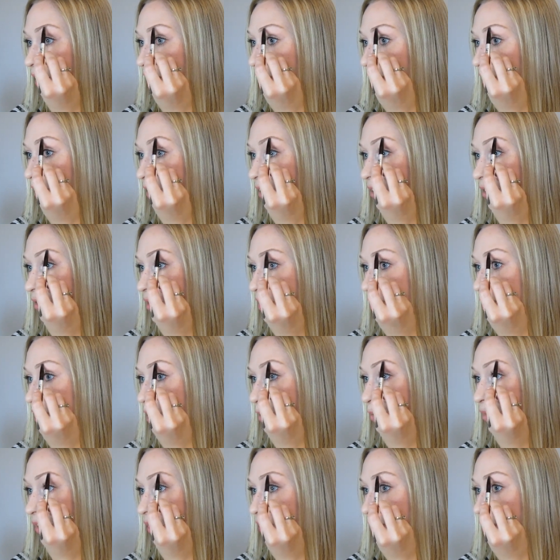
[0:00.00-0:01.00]
Notice
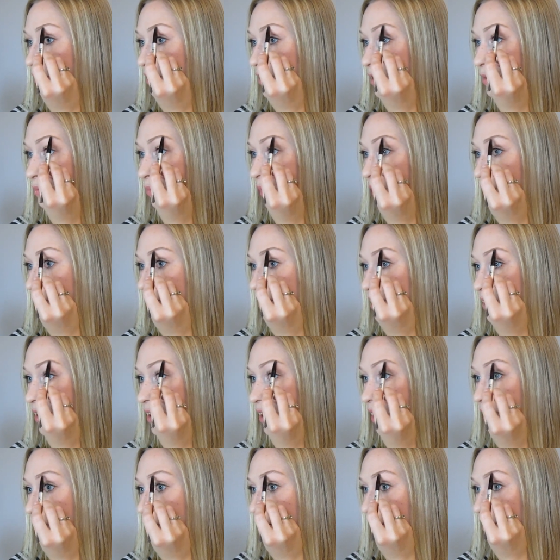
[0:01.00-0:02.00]
I'm a little sparse
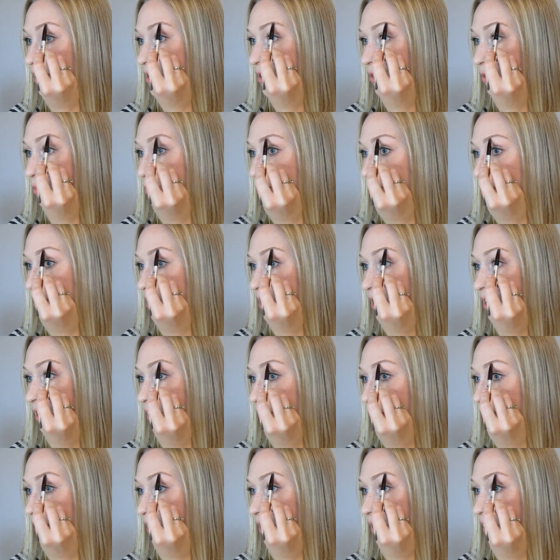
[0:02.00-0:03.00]
there, so I'm just going to
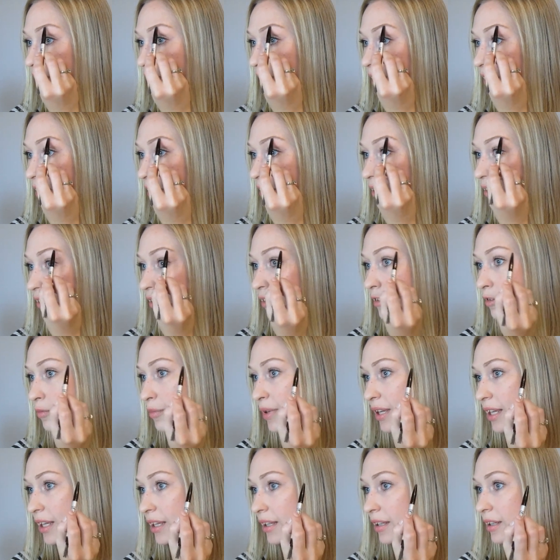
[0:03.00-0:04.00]
fill that in a little
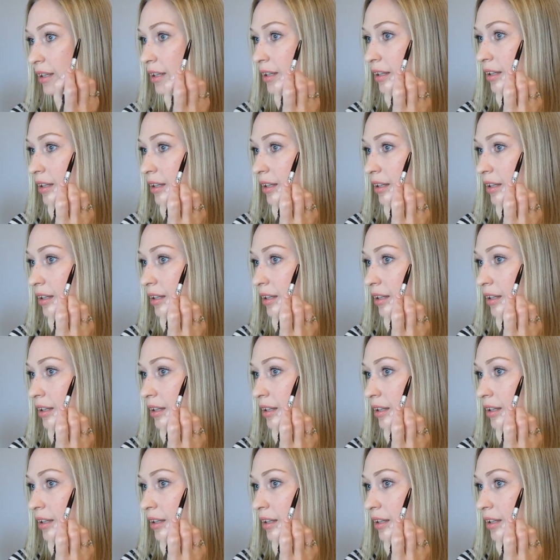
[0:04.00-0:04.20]
bit